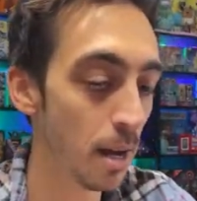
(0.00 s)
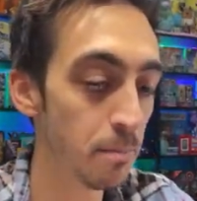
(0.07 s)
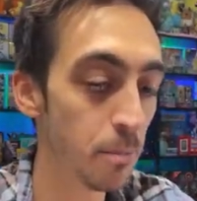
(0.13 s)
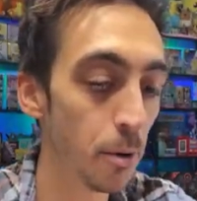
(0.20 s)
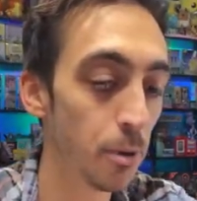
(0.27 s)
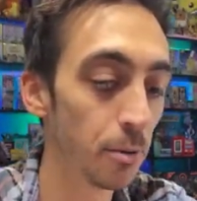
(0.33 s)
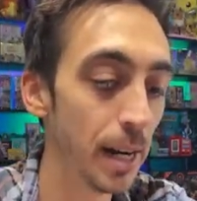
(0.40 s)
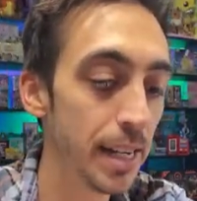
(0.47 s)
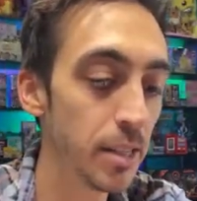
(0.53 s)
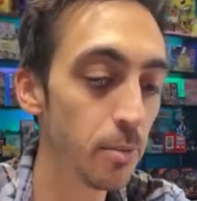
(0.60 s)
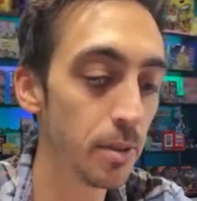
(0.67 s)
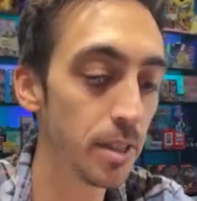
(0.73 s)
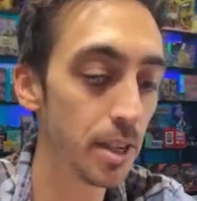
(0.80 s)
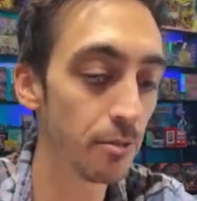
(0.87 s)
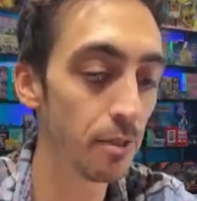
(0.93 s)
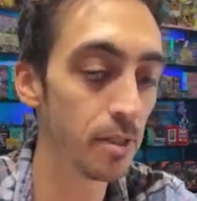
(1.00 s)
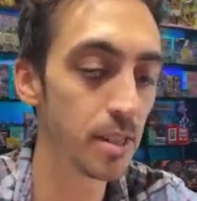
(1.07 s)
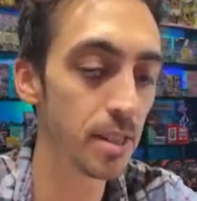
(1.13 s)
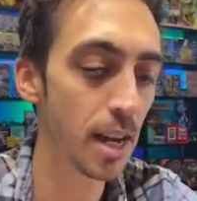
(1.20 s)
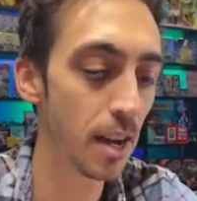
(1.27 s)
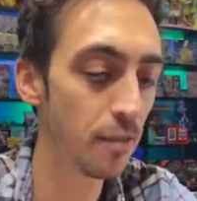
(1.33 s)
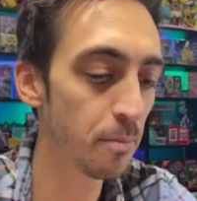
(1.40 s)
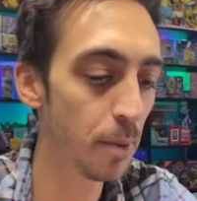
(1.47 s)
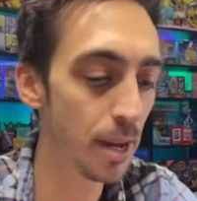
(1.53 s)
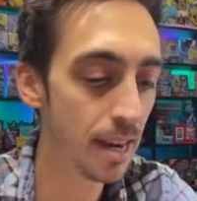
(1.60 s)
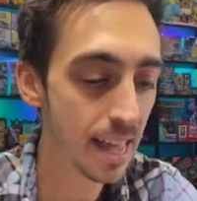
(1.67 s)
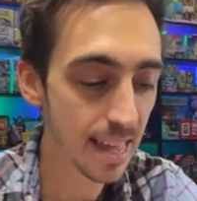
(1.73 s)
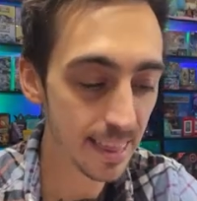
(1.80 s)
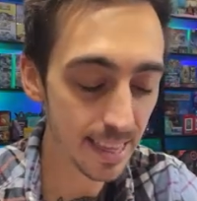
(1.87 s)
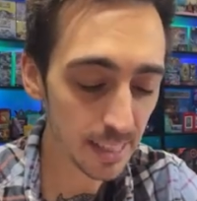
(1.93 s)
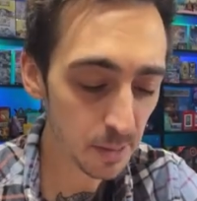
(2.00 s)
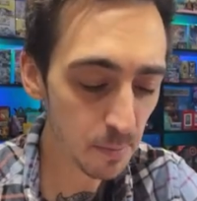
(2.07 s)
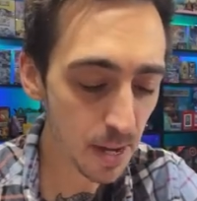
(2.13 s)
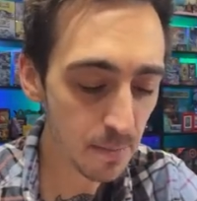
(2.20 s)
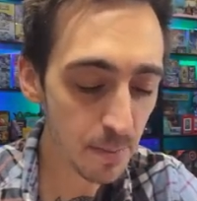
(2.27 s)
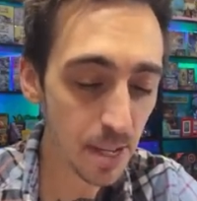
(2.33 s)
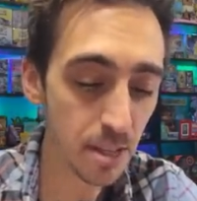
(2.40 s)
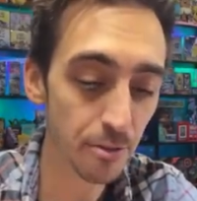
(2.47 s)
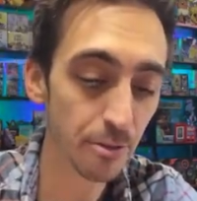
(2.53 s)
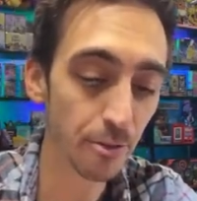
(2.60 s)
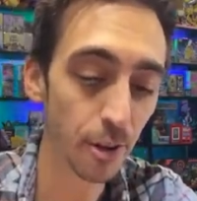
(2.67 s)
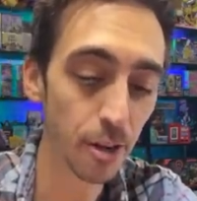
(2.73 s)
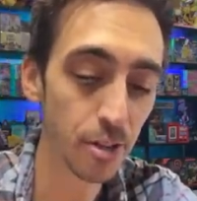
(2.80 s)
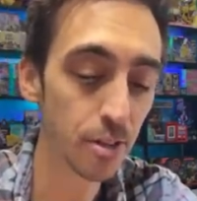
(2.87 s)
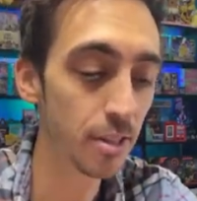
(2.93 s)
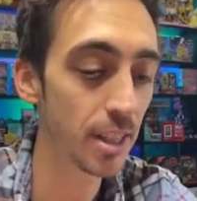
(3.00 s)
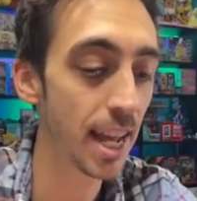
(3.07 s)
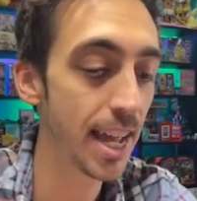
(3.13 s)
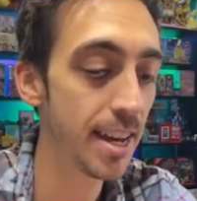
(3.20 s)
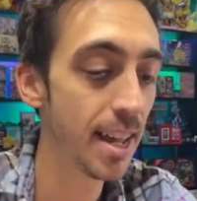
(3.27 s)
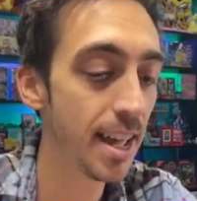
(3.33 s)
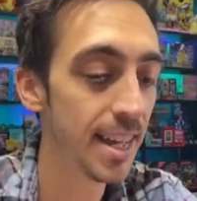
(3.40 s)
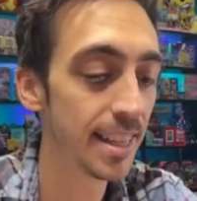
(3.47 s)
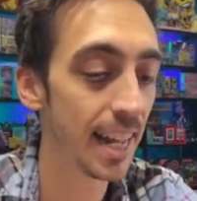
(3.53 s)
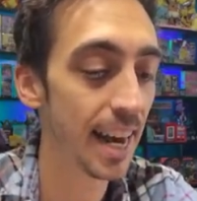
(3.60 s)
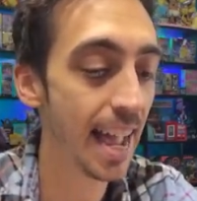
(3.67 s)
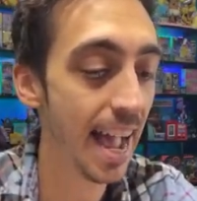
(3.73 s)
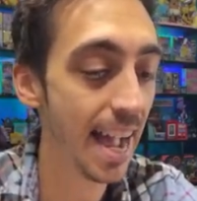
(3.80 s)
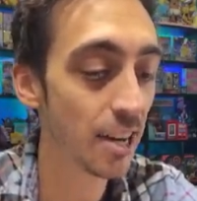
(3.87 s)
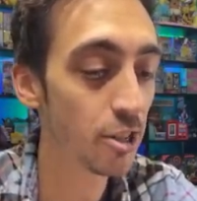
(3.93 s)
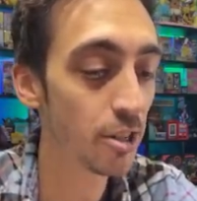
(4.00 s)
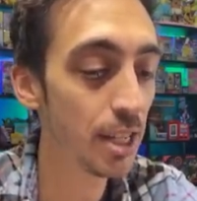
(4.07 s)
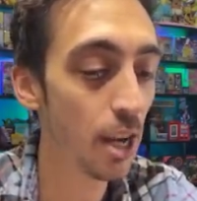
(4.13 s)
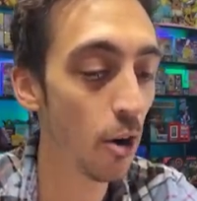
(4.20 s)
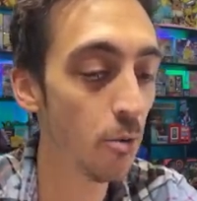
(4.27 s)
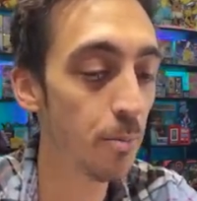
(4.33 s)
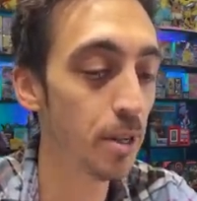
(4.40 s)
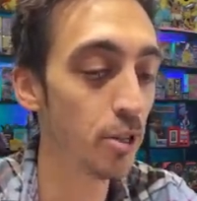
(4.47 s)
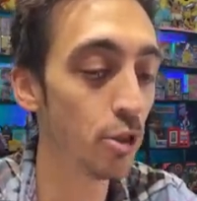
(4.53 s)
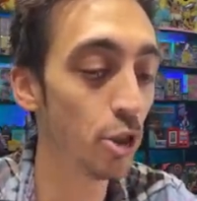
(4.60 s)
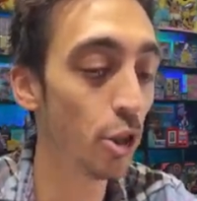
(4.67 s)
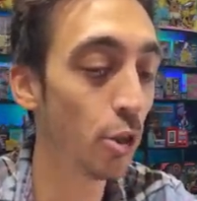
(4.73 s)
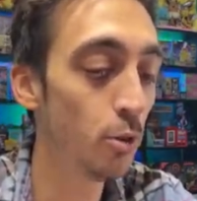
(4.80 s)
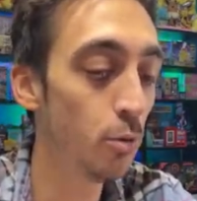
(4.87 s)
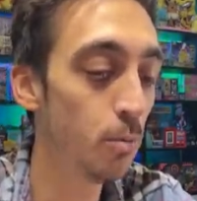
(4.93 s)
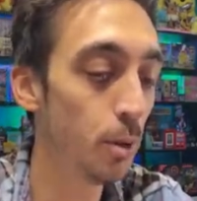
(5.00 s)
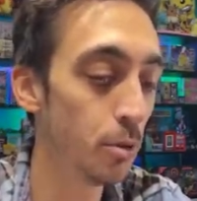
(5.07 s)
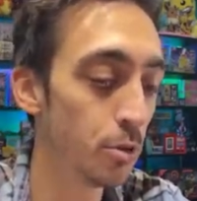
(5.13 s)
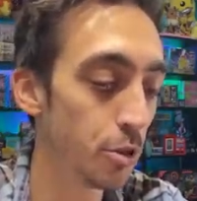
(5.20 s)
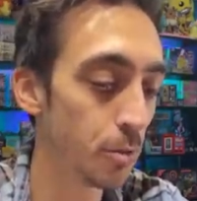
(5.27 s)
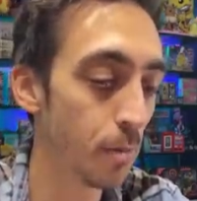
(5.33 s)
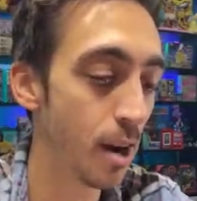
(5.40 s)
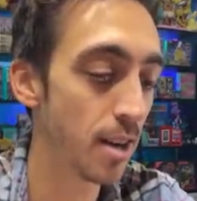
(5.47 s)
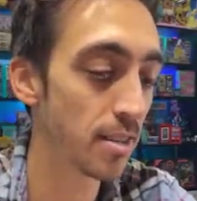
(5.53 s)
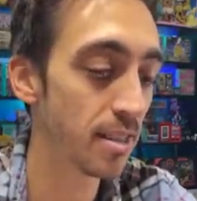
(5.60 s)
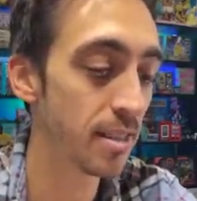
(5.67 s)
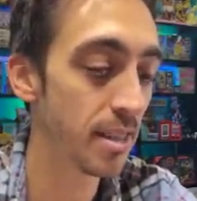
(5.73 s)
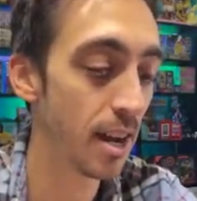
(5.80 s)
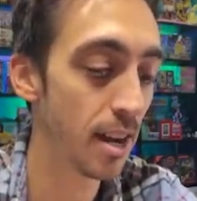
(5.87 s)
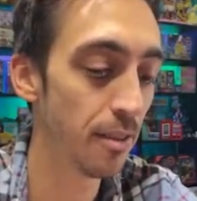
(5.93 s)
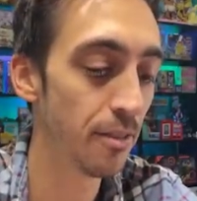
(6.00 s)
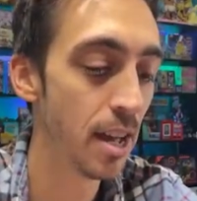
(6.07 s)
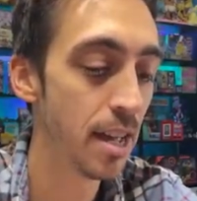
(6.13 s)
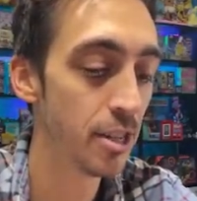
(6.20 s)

my pull rates with different stuff. But this might be the first set that I actually open two booster boxes of,